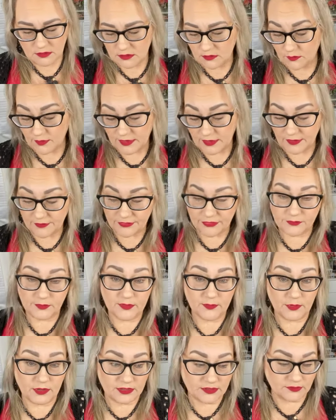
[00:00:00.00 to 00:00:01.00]
Oh, I got three
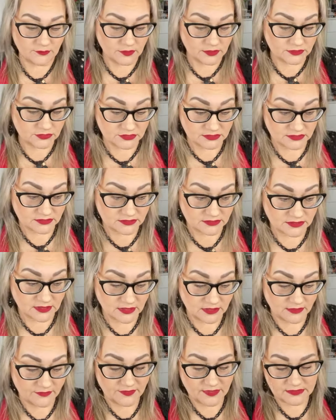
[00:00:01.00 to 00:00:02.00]
body washes because I
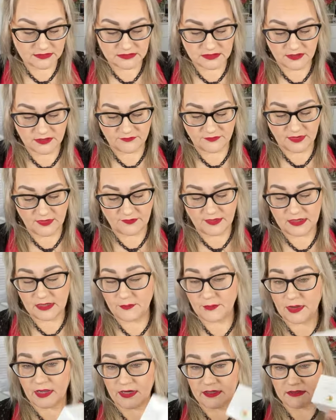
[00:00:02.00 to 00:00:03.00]
love that stuff, and then a
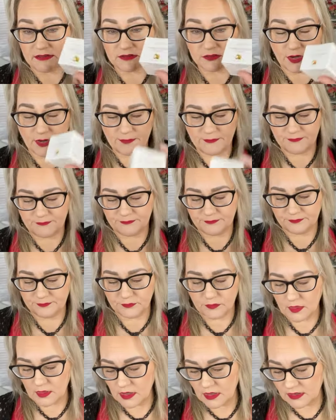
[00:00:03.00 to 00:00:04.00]
body scrub.
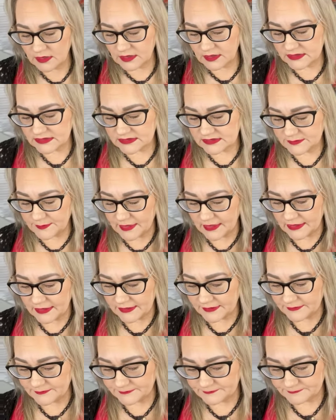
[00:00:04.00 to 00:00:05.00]
Let's smell
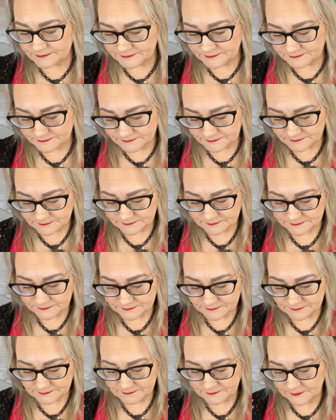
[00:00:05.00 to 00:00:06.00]
it.
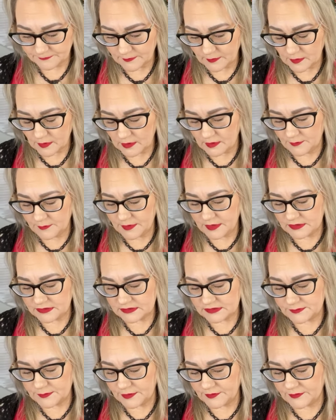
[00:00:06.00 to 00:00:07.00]
I'm gonna
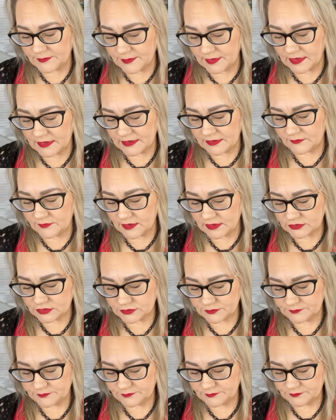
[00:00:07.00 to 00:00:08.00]
smell the body wash.
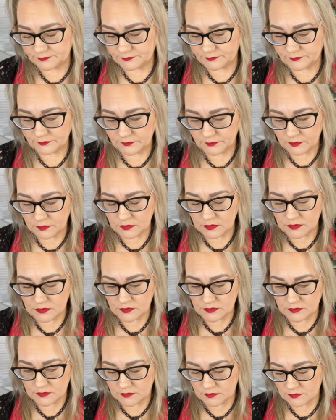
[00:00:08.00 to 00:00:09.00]

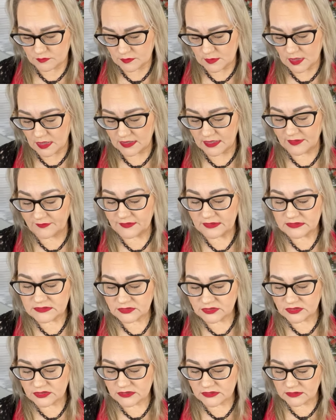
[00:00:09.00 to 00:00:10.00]
Again, these
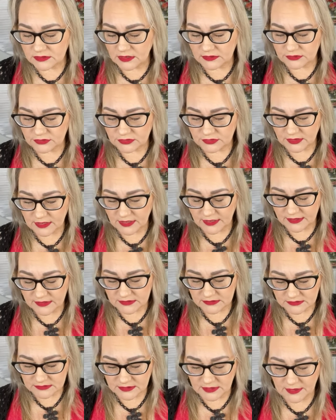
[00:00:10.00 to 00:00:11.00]
just launched,
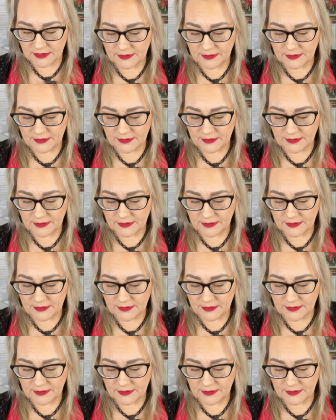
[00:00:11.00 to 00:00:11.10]
guys.